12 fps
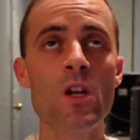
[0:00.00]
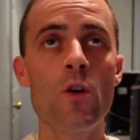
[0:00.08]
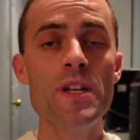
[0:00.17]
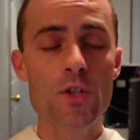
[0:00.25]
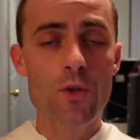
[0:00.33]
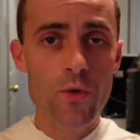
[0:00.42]

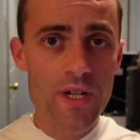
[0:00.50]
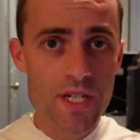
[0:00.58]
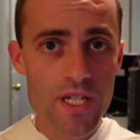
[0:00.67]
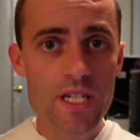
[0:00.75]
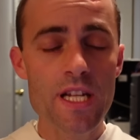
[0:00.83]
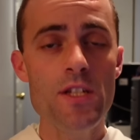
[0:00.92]
All right, so
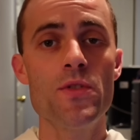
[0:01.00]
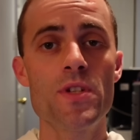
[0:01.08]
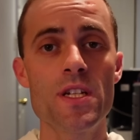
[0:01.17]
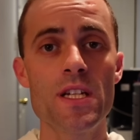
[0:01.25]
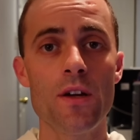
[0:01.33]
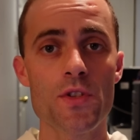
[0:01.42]
Christ
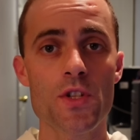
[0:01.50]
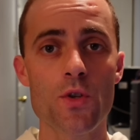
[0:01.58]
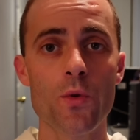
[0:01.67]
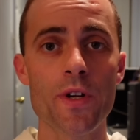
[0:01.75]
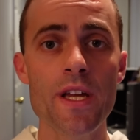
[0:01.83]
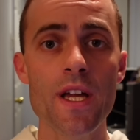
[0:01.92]
continues to tell the
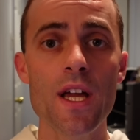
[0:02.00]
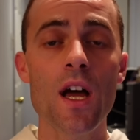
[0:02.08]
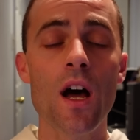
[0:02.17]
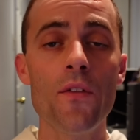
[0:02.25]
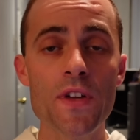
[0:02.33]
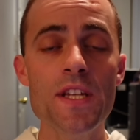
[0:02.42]
story
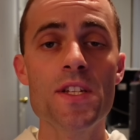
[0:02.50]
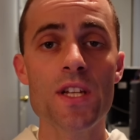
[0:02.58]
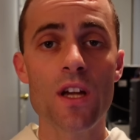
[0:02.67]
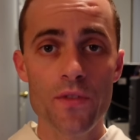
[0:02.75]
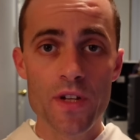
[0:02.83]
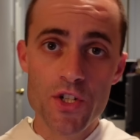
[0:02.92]
of his
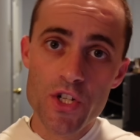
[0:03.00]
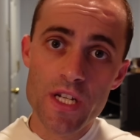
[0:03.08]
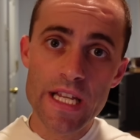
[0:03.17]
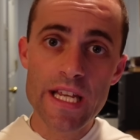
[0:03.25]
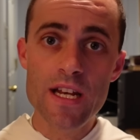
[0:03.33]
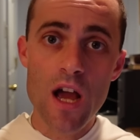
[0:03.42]

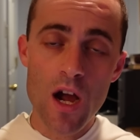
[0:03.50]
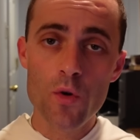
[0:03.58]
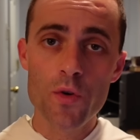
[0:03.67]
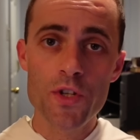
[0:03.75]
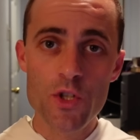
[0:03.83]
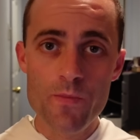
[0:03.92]
salvation in
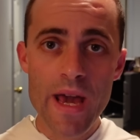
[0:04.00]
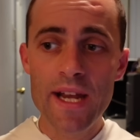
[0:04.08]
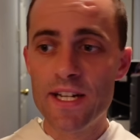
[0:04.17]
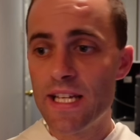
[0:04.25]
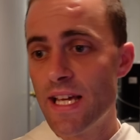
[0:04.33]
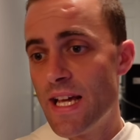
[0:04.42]
our
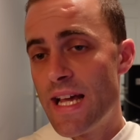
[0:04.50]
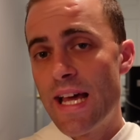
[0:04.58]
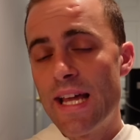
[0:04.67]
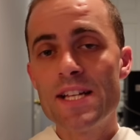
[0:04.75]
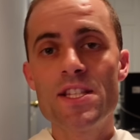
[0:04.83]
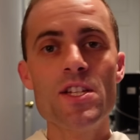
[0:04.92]
humanity.
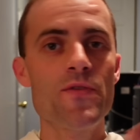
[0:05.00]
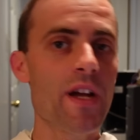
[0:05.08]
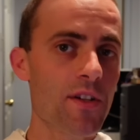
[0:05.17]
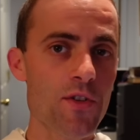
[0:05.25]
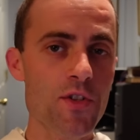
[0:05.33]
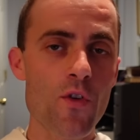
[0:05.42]
And as these
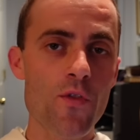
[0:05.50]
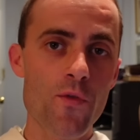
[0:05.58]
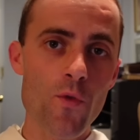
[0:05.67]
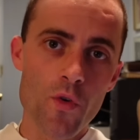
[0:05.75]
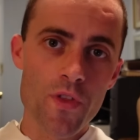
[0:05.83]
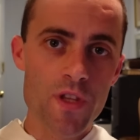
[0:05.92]
vectors go
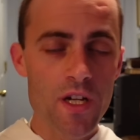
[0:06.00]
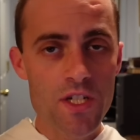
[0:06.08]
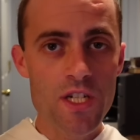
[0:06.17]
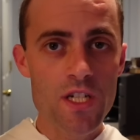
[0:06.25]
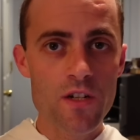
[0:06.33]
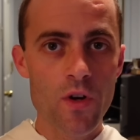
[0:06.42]
forth,
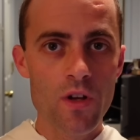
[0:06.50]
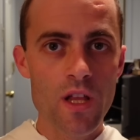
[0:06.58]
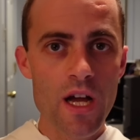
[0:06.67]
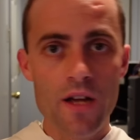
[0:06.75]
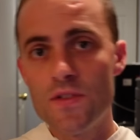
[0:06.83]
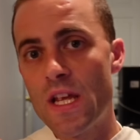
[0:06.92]
touch each of our
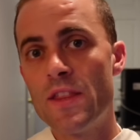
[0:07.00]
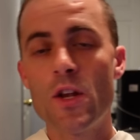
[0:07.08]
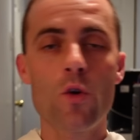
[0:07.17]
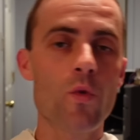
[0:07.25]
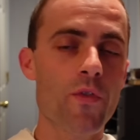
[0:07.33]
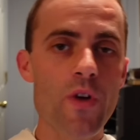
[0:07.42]
lives, and
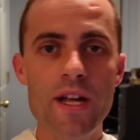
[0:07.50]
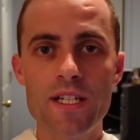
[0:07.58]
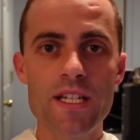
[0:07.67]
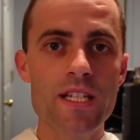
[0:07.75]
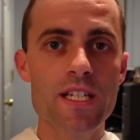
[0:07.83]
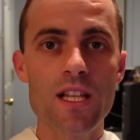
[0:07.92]
then are
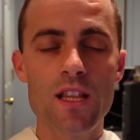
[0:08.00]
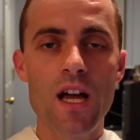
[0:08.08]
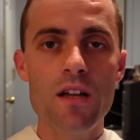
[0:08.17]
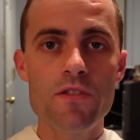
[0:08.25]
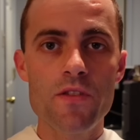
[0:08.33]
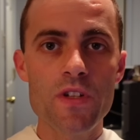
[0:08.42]
refracted into the
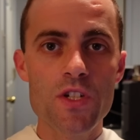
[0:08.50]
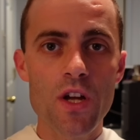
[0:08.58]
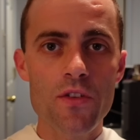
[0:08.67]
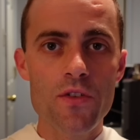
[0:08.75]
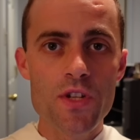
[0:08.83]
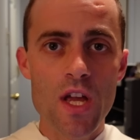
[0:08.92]
lives of
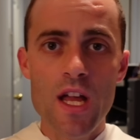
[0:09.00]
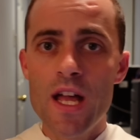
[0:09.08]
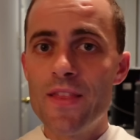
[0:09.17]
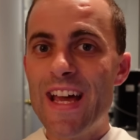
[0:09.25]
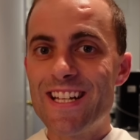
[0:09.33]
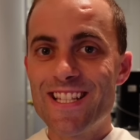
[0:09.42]
each other's,
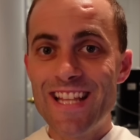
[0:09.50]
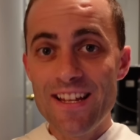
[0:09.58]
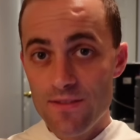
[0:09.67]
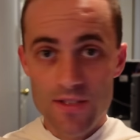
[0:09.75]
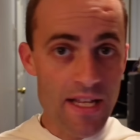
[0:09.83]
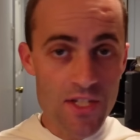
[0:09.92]

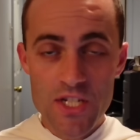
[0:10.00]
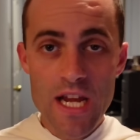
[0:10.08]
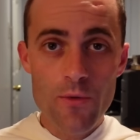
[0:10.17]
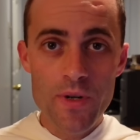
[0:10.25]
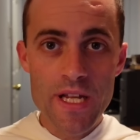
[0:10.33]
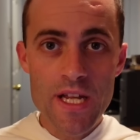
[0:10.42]
that
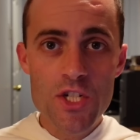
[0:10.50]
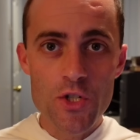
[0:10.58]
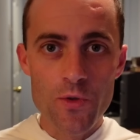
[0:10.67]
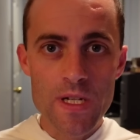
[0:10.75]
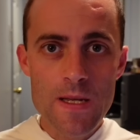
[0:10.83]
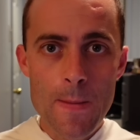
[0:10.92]
sacred
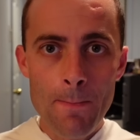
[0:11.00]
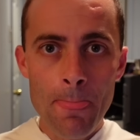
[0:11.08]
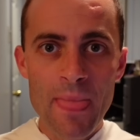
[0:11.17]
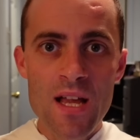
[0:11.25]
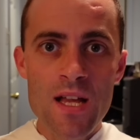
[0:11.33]
history